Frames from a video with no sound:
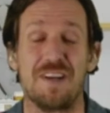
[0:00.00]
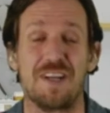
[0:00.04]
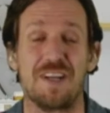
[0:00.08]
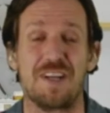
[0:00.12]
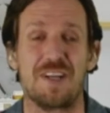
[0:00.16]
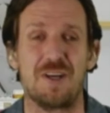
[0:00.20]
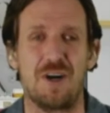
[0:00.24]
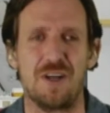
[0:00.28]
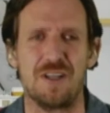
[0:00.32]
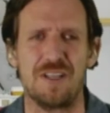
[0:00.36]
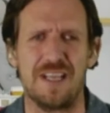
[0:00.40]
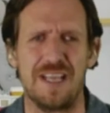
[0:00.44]

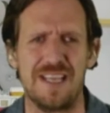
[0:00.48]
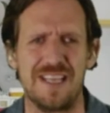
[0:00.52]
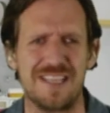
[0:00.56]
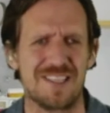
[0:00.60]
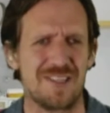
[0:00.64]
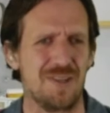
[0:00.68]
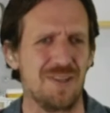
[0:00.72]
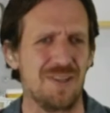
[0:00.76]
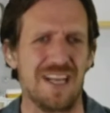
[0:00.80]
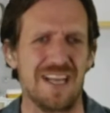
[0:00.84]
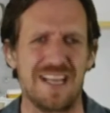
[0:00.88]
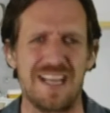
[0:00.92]

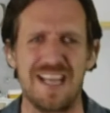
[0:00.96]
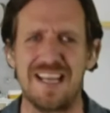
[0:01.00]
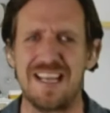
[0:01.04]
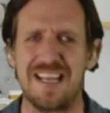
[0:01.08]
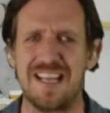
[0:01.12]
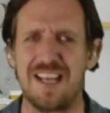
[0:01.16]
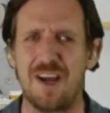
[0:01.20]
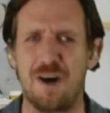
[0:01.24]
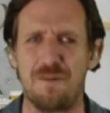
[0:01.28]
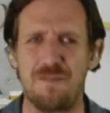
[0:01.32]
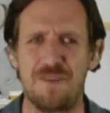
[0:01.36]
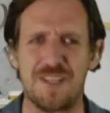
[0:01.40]
colleagues who, like, in
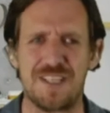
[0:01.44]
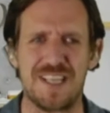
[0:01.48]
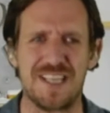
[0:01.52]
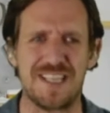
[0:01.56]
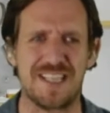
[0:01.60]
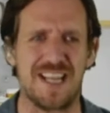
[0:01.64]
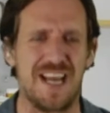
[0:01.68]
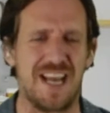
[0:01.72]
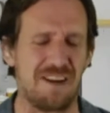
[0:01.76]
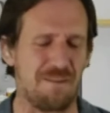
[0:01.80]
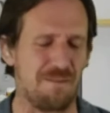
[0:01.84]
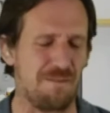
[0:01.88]
the office
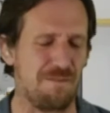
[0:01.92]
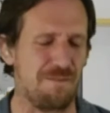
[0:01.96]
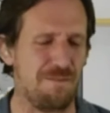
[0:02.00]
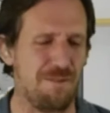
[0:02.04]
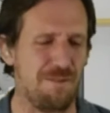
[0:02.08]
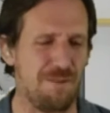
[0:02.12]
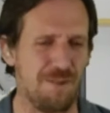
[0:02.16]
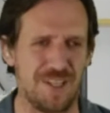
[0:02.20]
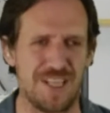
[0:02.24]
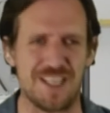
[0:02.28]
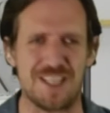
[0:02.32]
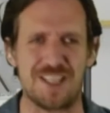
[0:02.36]
is like
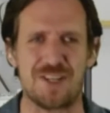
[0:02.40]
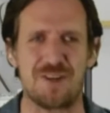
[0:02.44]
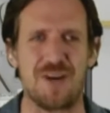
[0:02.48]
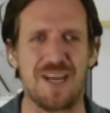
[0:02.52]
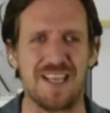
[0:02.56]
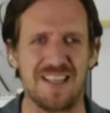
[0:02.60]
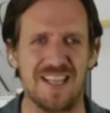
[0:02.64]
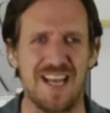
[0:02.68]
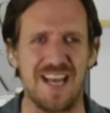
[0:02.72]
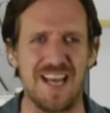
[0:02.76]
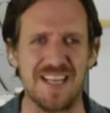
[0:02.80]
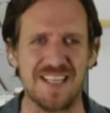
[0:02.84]
fully
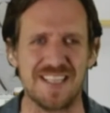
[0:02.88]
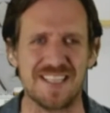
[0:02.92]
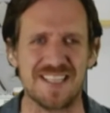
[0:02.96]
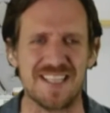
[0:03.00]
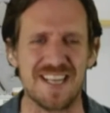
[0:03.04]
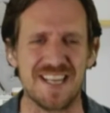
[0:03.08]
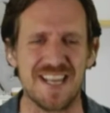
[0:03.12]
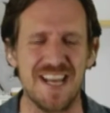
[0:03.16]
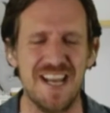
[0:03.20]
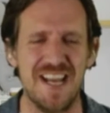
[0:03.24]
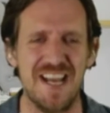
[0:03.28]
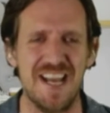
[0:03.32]

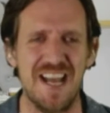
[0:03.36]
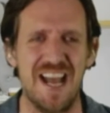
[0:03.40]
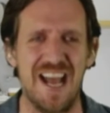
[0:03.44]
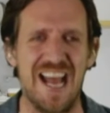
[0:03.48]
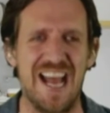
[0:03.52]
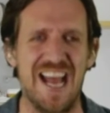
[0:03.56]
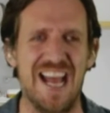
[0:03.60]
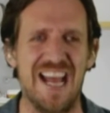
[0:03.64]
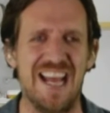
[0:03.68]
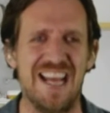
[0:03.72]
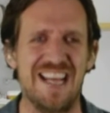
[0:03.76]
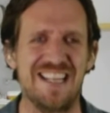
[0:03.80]
straight-laced,
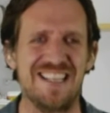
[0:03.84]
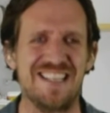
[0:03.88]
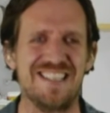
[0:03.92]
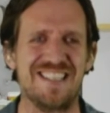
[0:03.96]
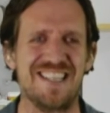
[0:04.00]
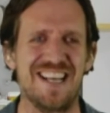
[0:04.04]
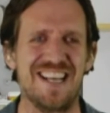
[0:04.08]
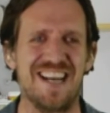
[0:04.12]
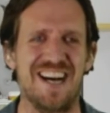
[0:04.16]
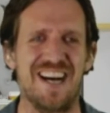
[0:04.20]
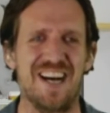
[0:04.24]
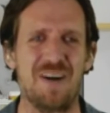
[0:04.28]

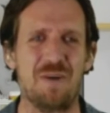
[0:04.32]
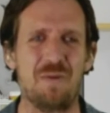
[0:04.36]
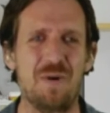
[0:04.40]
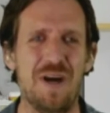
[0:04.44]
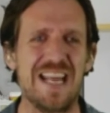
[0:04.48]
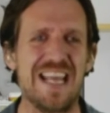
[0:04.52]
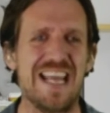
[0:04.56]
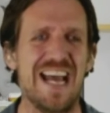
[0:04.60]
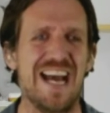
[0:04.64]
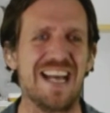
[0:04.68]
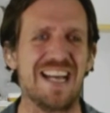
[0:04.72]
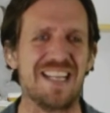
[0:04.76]
and
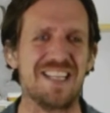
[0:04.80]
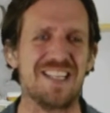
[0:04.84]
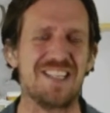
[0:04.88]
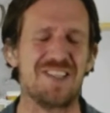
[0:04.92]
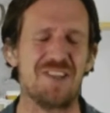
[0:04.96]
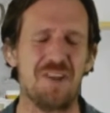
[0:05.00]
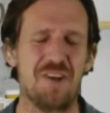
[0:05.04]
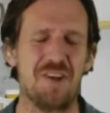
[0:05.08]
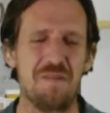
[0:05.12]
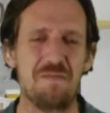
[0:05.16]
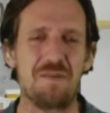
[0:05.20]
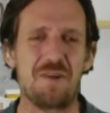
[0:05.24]
when he had his
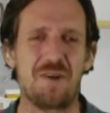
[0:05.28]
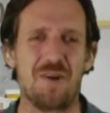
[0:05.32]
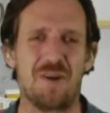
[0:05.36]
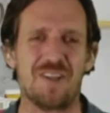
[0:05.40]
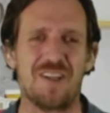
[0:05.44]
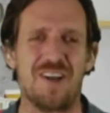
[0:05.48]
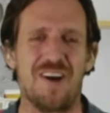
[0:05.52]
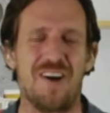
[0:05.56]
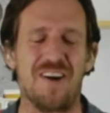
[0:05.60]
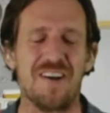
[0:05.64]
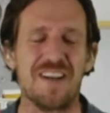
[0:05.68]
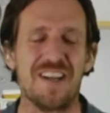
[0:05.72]
Zoom
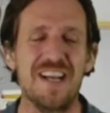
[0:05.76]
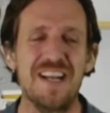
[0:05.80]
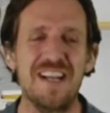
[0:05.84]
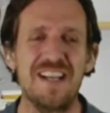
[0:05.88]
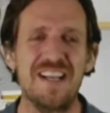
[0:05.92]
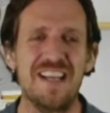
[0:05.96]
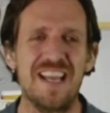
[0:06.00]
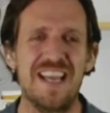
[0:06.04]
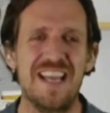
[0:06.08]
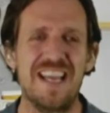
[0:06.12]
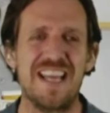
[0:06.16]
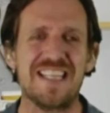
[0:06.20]
call on,
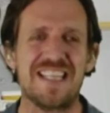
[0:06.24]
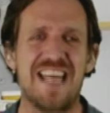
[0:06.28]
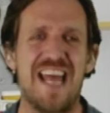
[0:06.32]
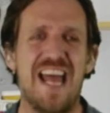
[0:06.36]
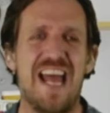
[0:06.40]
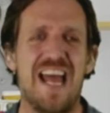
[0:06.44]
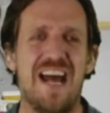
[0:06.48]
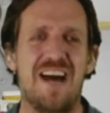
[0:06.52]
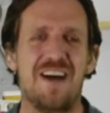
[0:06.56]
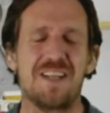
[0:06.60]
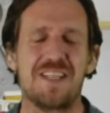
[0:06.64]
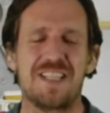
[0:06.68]
his
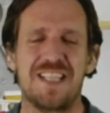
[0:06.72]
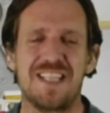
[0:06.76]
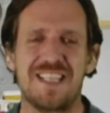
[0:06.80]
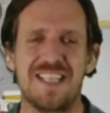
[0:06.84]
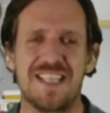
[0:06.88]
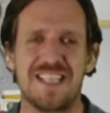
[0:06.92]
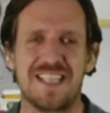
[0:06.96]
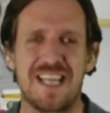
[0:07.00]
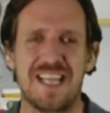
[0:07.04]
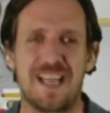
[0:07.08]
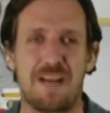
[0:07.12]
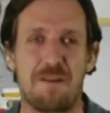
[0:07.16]
house
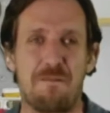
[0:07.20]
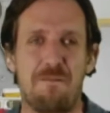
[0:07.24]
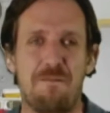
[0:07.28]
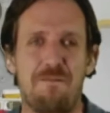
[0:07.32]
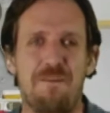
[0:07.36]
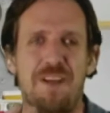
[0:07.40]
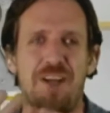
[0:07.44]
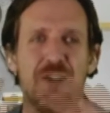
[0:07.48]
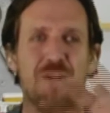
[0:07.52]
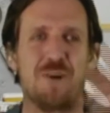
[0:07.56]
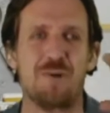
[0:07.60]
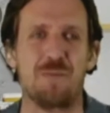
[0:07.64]
is just like
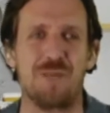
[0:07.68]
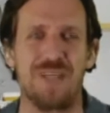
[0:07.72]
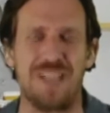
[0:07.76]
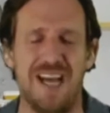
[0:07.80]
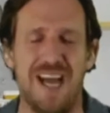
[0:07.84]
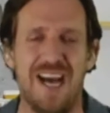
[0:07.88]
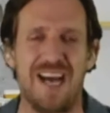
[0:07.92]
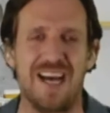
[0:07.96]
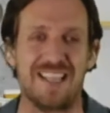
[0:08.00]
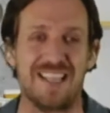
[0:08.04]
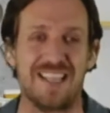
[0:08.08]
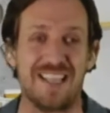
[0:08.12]
filled with
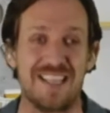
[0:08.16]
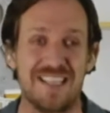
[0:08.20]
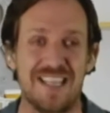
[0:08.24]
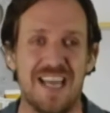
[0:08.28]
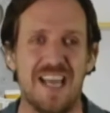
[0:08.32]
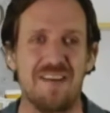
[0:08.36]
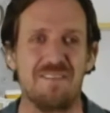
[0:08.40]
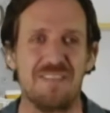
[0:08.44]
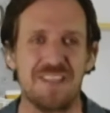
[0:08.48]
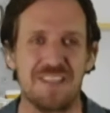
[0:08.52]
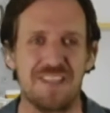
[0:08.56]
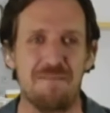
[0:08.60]
Harley
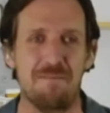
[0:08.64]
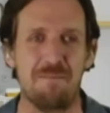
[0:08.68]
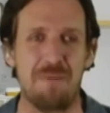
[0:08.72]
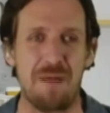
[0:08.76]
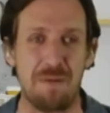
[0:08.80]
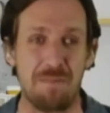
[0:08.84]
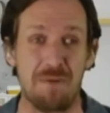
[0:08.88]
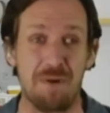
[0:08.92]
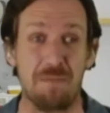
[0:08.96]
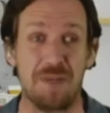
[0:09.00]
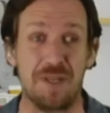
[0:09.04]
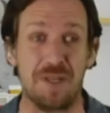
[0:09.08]
Davidson
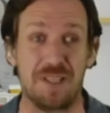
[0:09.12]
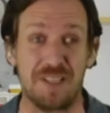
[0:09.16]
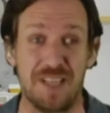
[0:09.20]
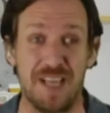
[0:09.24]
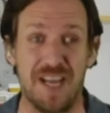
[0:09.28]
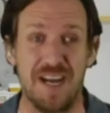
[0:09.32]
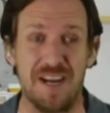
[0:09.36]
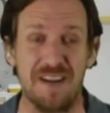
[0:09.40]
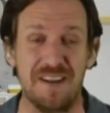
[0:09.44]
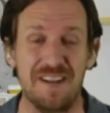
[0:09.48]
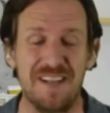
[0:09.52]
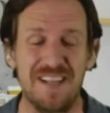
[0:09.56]

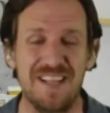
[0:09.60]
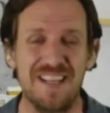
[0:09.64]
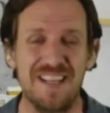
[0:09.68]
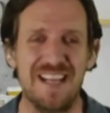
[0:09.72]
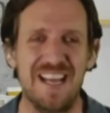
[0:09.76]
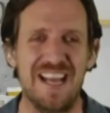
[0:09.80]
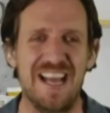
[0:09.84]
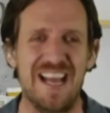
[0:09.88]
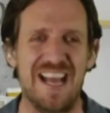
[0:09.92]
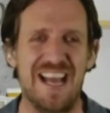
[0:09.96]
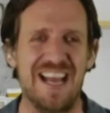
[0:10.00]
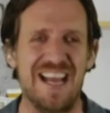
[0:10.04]
memorabilia.
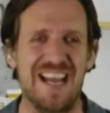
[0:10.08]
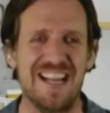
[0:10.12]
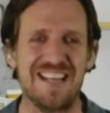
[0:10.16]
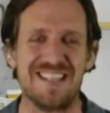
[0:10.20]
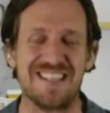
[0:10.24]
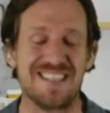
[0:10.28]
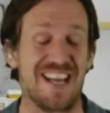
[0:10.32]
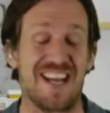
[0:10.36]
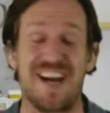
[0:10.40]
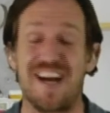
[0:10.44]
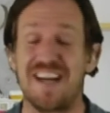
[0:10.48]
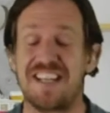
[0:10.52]
And
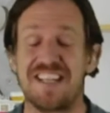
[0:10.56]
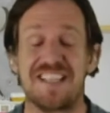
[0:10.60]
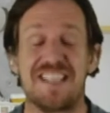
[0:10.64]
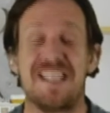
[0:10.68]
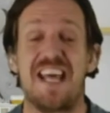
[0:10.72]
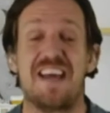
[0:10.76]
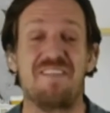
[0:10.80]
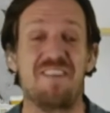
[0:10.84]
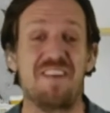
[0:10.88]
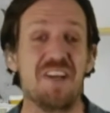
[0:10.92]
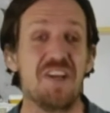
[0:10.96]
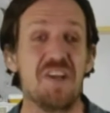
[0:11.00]
she's like, I just
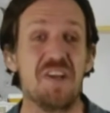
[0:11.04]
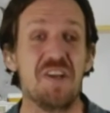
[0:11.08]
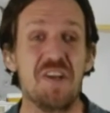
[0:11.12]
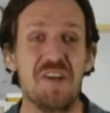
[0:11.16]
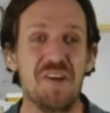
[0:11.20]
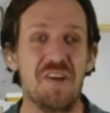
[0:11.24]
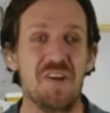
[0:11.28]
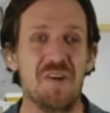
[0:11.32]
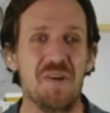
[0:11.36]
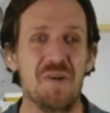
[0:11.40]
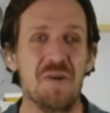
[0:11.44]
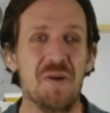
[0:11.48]
never
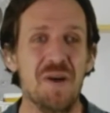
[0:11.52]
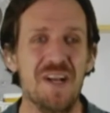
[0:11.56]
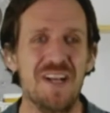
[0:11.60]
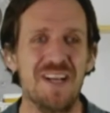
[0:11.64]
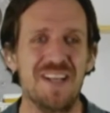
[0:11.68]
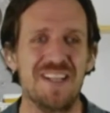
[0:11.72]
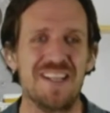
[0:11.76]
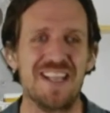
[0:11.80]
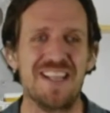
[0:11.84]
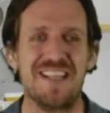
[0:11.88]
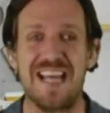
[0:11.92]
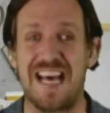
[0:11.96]
knew
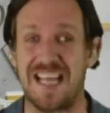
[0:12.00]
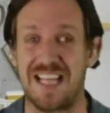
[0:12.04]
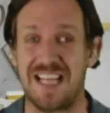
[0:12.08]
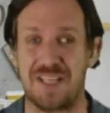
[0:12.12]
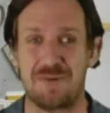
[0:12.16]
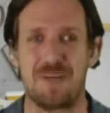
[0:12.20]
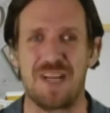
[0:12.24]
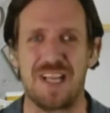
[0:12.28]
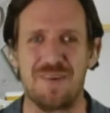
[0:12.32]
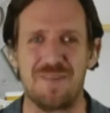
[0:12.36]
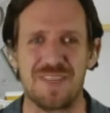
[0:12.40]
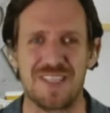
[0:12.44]
that that's
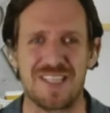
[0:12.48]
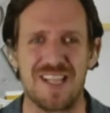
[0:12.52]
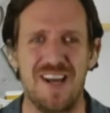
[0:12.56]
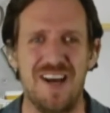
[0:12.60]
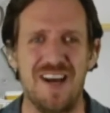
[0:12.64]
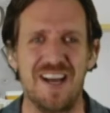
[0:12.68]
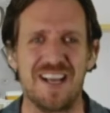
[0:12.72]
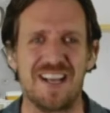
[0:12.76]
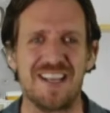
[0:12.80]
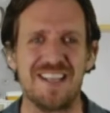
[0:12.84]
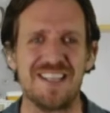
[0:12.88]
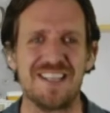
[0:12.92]
what he was
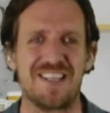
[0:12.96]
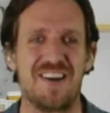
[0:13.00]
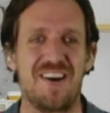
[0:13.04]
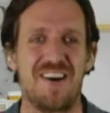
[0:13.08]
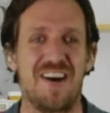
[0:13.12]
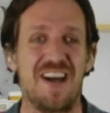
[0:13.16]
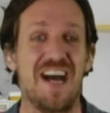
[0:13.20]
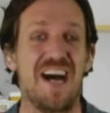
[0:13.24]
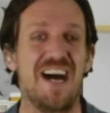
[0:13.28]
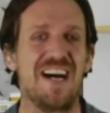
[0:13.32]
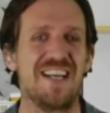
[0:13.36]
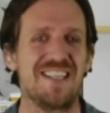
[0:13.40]
like. And so
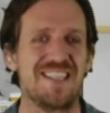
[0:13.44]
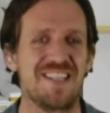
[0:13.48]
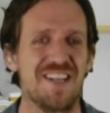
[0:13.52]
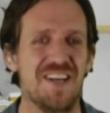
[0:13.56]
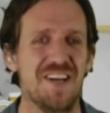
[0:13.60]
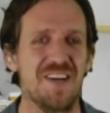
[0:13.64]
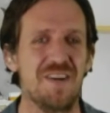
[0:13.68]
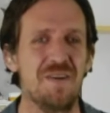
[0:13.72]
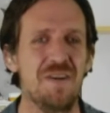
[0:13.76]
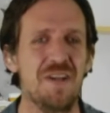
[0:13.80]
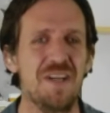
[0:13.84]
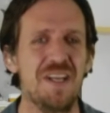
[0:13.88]
I asked
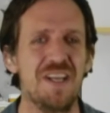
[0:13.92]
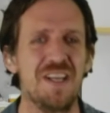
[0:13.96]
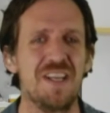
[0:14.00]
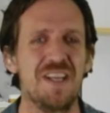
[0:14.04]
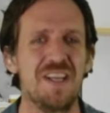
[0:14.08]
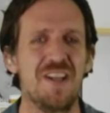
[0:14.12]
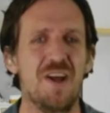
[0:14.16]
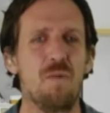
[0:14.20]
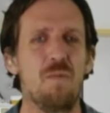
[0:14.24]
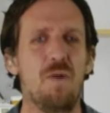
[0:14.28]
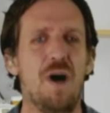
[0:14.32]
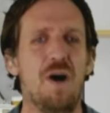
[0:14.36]
her,
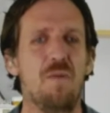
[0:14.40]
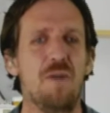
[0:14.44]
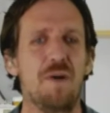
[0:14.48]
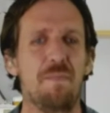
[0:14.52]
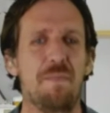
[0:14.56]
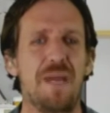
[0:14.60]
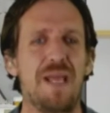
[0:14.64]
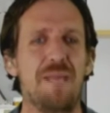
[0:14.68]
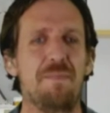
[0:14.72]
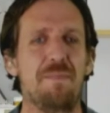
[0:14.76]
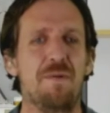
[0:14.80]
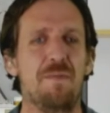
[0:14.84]
what
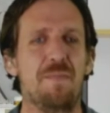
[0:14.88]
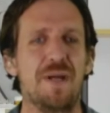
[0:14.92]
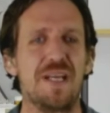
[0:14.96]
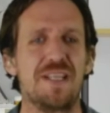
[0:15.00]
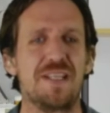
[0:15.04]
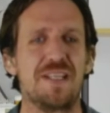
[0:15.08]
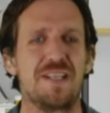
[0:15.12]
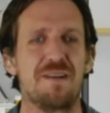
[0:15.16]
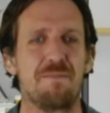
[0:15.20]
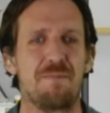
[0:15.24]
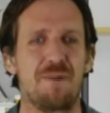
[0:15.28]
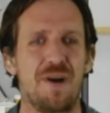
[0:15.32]
would people be
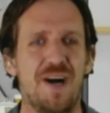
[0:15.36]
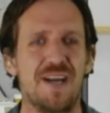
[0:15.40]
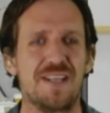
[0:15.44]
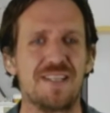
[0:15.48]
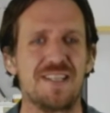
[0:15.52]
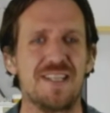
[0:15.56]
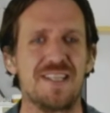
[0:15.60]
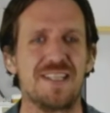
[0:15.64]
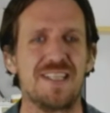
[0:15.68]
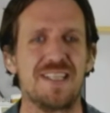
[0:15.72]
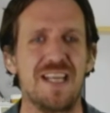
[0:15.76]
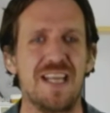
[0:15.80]

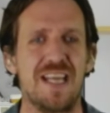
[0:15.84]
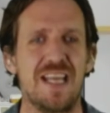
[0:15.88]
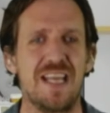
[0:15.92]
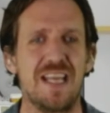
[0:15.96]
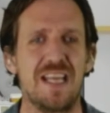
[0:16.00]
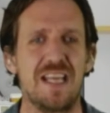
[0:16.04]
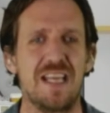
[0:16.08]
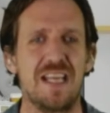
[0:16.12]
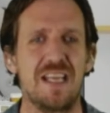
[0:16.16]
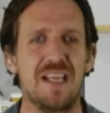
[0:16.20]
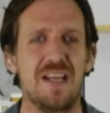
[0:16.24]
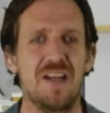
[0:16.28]
surprised to
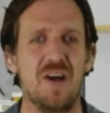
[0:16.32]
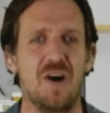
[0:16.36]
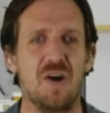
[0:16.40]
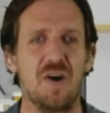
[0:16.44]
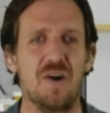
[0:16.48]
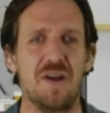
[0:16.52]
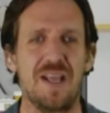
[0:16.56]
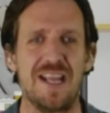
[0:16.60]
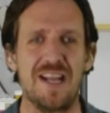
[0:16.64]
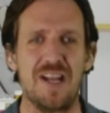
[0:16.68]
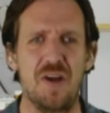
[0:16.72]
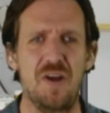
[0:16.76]
see,
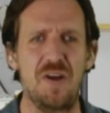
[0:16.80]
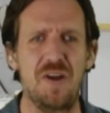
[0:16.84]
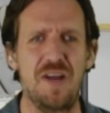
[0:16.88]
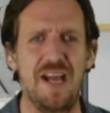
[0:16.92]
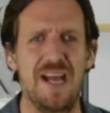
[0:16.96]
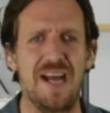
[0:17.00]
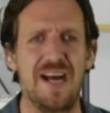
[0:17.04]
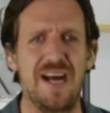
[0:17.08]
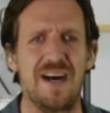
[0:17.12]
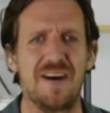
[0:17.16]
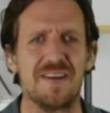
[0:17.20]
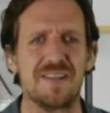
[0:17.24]
in her
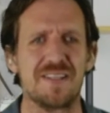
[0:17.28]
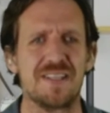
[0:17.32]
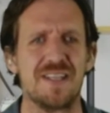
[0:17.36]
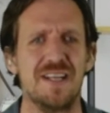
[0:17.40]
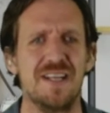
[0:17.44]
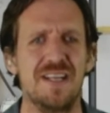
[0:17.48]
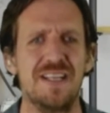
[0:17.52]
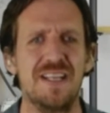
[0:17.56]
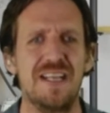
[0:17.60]
house?